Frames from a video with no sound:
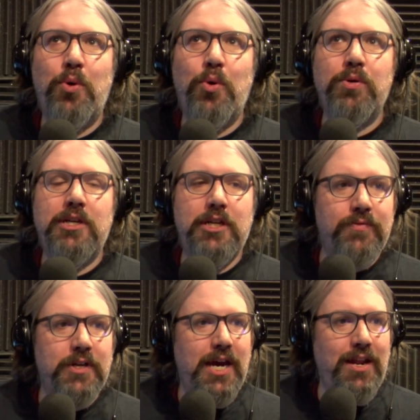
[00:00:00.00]
whole
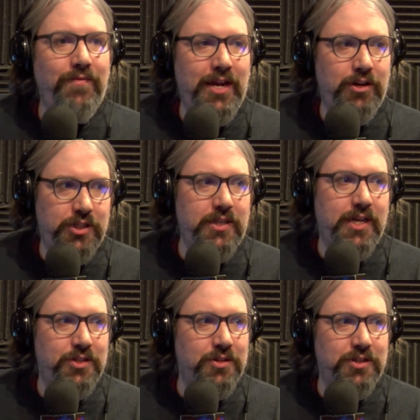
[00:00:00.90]
different kind of energy
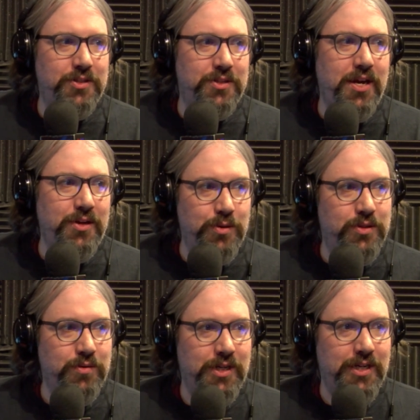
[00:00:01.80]
that you're just not used
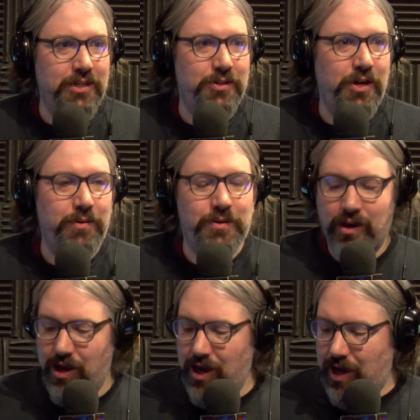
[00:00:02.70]
to in indie shows.
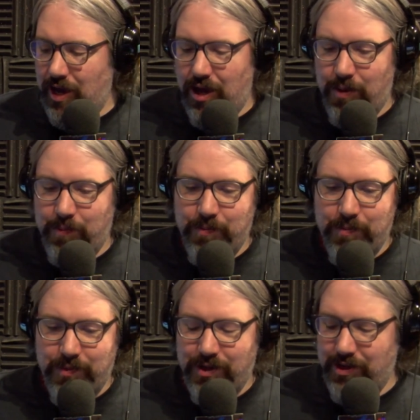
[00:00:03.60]
Um,
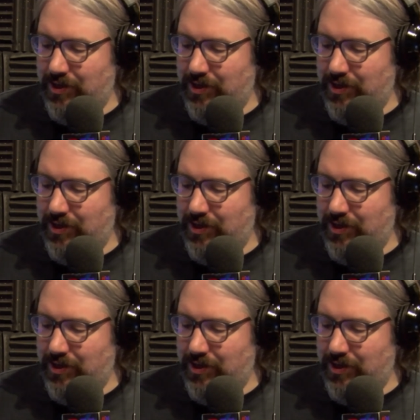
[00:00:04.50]
yeah.